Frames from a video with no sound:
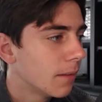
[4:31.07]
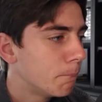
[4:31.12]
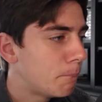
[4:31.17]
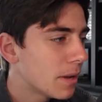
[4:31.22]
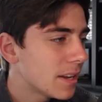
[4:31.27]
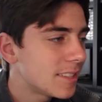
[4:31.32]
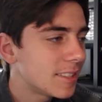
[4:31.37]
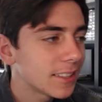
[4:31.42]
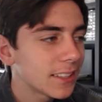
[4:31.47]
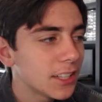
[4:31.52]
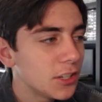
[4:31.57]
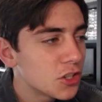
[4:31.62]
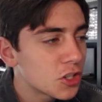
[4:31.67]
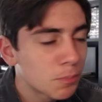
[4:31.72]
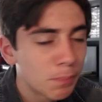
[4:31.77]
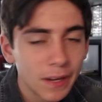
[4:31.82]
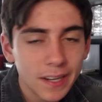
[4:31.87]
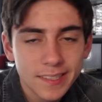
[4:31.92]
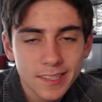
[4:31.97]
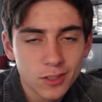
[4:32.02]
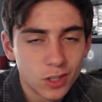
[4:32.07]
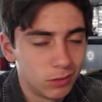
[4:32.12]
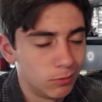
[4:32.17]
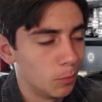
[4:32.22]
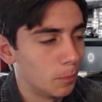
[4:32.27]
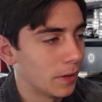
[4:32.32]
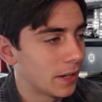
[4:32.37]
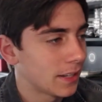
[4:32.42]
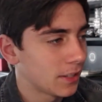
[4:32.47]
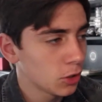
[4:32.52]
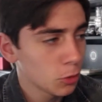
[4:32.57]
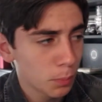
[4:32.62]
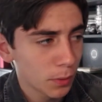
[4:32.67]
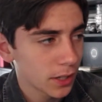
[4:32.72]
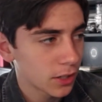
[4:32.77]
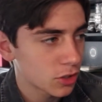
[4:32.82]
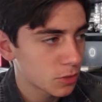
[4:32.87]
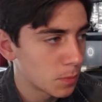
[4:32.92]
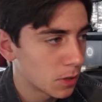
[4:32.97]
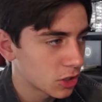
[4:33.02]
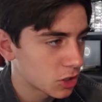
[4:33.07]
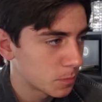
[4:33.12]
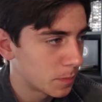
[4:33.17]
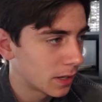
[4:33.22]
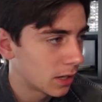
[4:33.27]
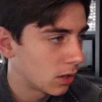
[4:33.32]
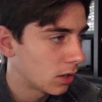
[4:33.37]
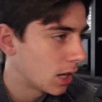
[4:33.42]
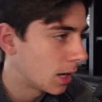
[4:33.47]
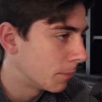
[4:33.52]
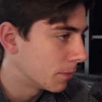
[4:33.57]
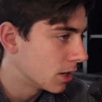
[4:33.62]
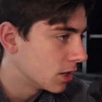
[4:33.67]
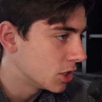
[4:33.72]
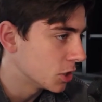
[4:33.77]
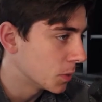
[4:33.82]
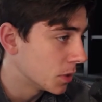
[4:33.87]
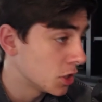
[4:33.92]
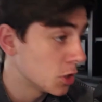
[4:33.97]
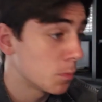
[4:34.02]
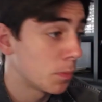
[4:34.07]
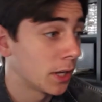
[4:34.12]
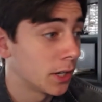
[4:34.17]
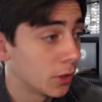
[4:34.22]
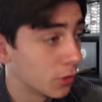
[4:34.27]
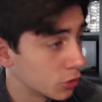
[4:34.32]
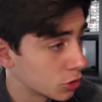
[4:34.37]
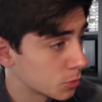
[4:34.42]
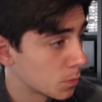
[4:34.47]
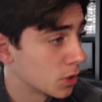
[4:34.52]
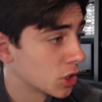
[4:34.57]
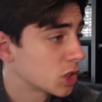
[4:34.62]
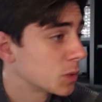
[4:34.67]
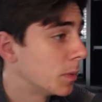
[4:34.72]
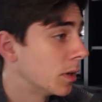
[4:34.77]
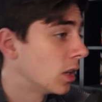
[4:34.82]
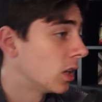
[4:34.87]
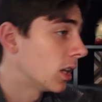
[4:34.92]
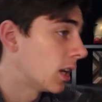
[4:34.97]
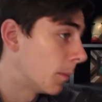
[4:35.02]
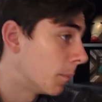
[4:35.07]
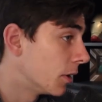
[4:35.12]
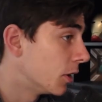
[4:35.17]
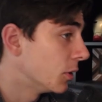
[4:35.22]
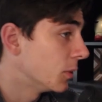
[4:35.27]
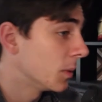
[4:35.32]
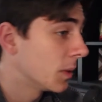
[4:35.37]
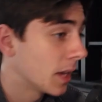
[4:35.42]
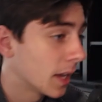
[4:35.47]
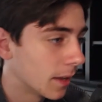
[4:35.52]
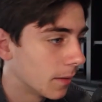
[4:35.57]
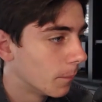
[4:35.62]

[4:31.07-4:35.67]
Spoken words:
Basically, he just plays his normal bait. You play your small spell, I'm going to do it. You play your other small spell, I'm going to do it again.